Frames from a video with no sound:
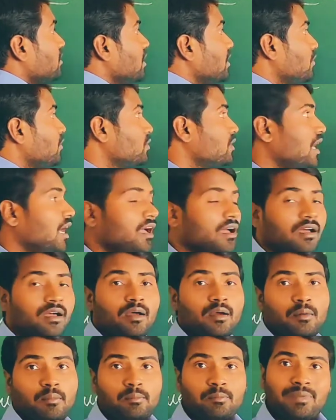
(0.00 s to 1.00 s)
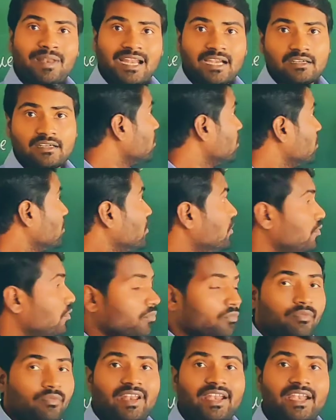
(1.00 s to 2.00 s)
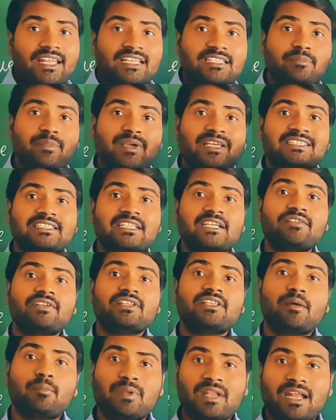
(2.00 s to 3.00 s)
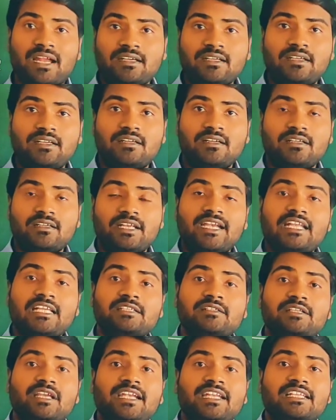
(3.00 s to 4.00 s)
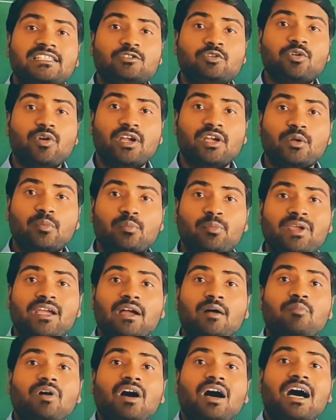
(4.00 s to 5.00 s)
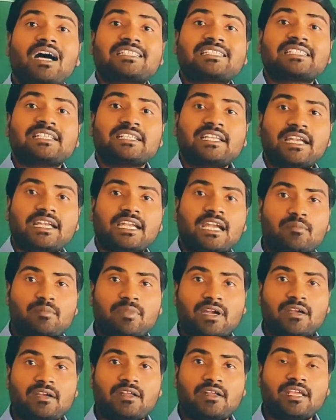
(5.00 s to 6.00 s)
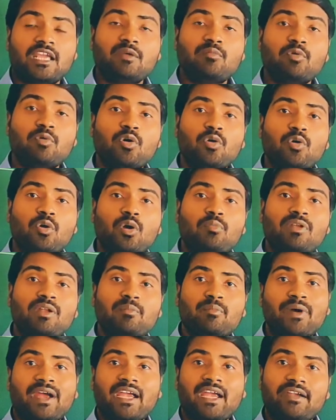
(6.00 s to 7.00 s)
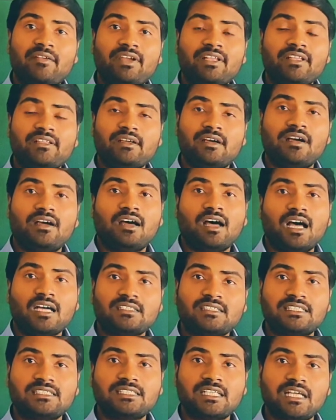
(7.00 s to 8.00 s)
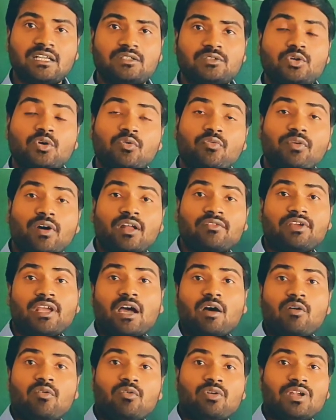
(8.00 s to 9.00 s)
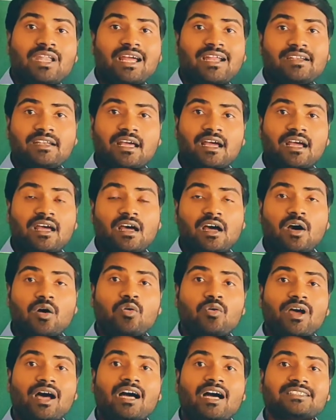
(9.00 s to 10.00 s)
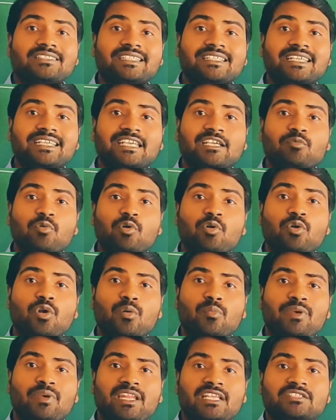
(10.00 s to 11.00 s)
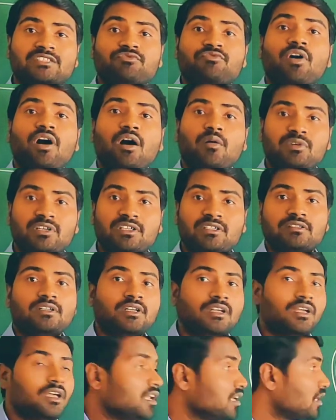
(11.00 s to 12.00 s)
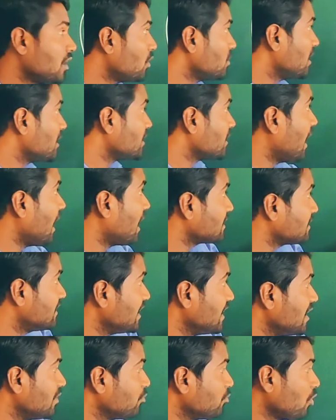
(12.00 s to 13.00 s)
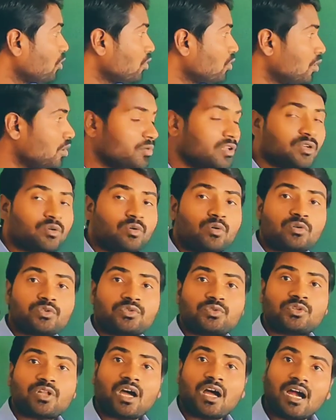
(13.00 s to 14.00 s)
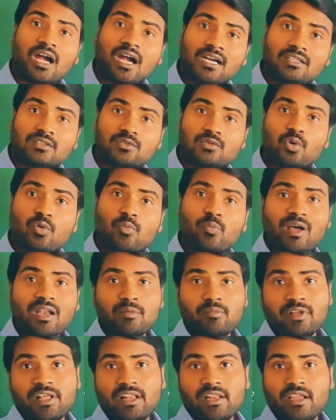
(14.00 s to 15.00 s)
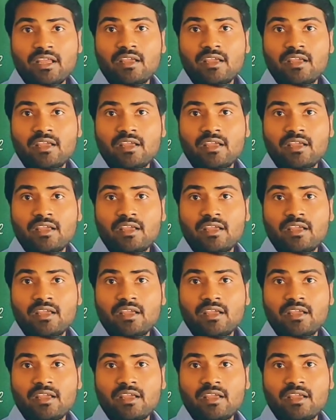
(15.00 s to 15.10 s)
into the blood. When it is mixed with the blood, it is going to become oxygenated blood. Hemoglobin bind with oxygen. So far we have learned how oxyhemoglobin is formed. Now that oxyhemoglobin goes to the heart through pulmonary